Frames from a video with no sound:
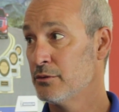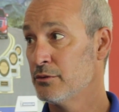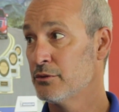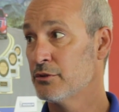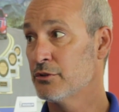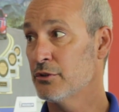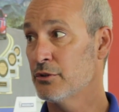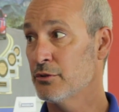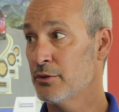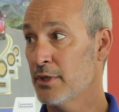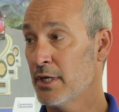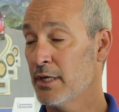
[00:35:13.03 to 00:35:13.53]

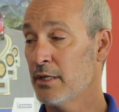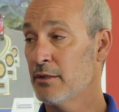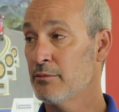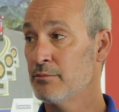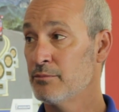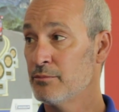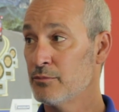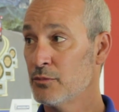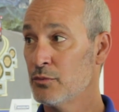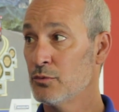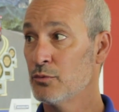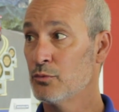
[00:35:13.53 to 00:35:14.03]
So yeah,
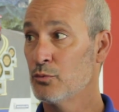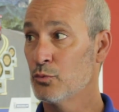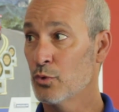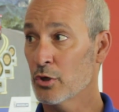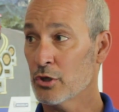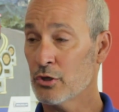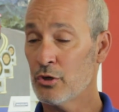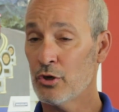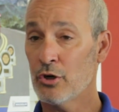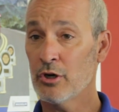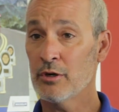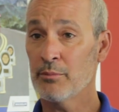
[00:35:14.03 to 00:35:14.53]

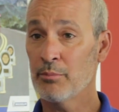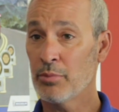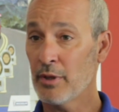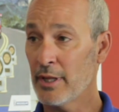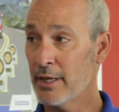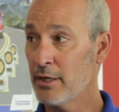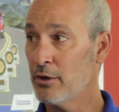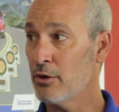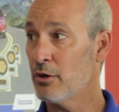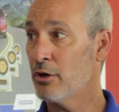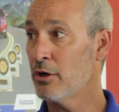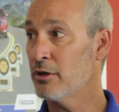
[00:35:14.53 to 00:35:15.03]
work hard,
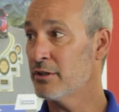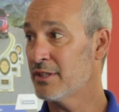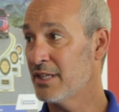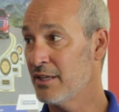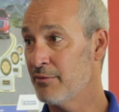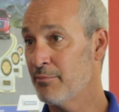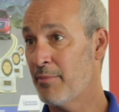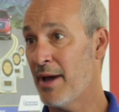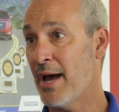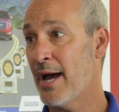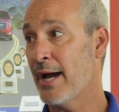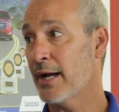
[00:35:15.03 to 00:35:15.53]
play hard,
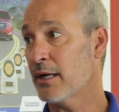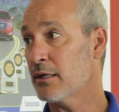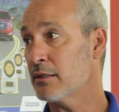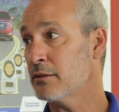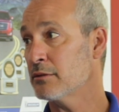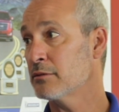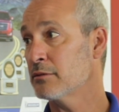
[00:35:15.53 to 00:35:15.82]
give back.